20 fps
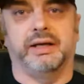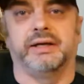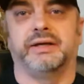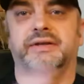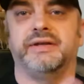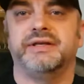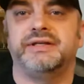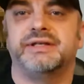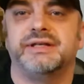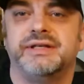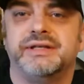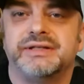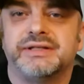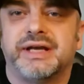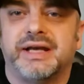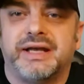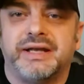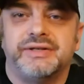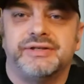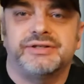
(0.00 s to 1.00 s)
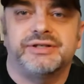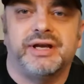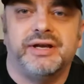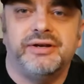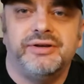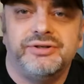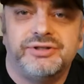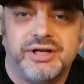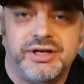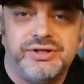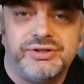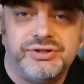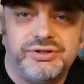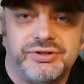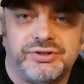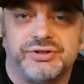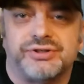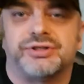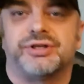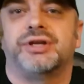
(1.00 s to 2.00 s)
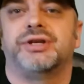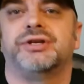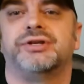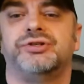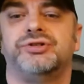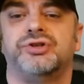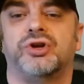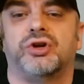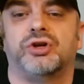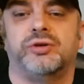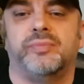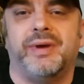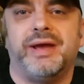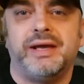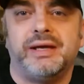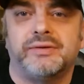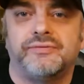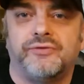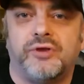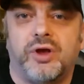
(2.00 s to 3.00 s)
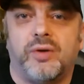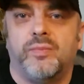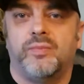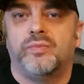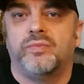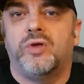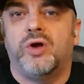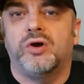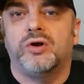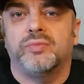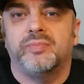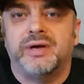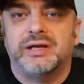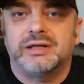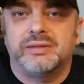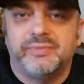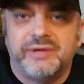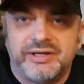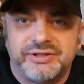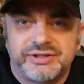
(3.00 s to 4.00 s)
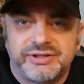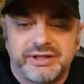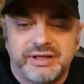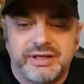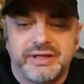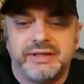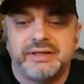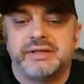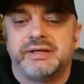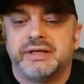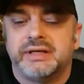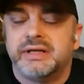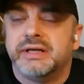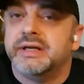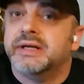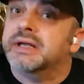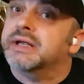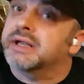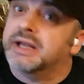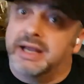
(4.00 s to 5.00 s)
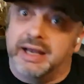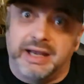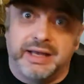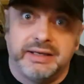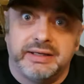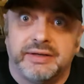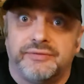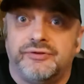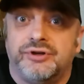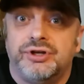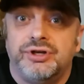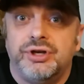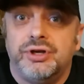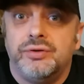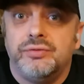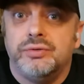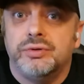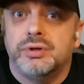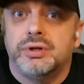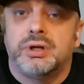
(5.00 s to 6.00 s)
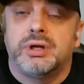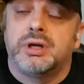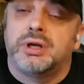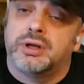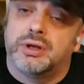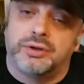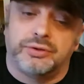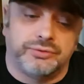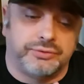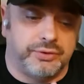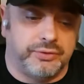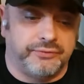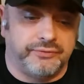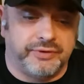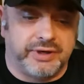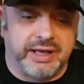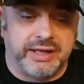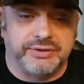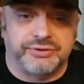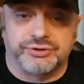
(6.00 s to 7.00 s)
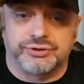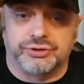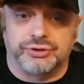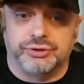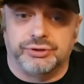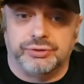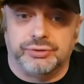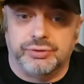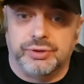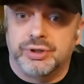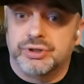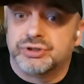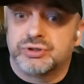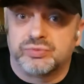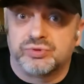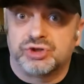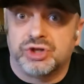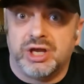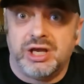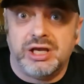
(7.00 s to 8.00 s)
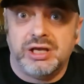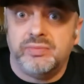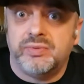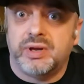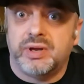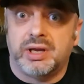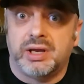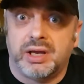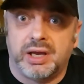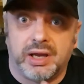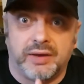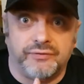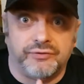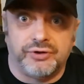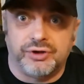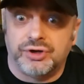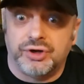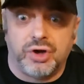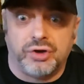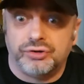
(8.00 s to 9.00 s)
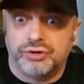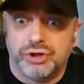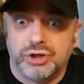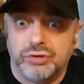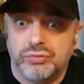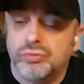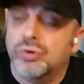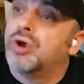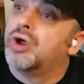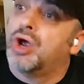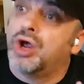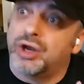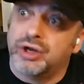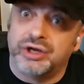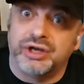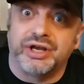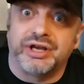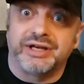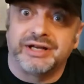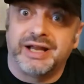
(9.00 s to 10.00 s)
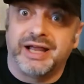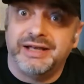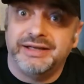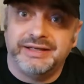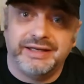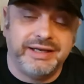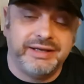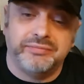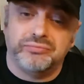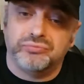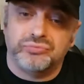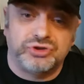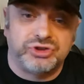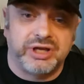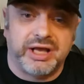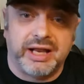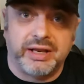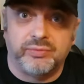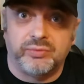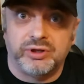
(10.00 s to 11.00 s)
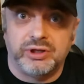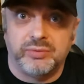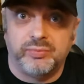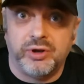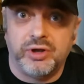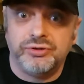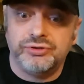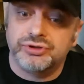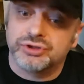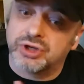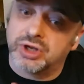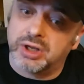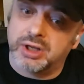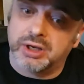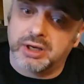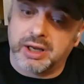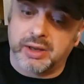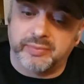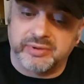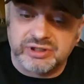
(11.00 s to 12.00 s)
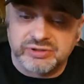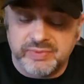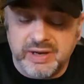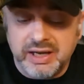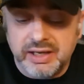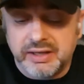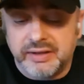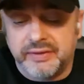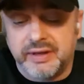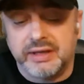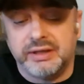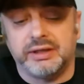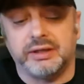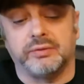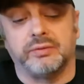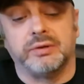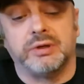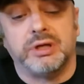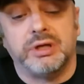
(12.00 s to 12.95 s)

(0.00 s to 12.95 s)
Greetings and salutations, Johnny Mac from Rock and Metal Plus here, and if you're new, don't forget to subscribe. If you're not new, you can like it, share it with your buds, that'd be smart, thank you.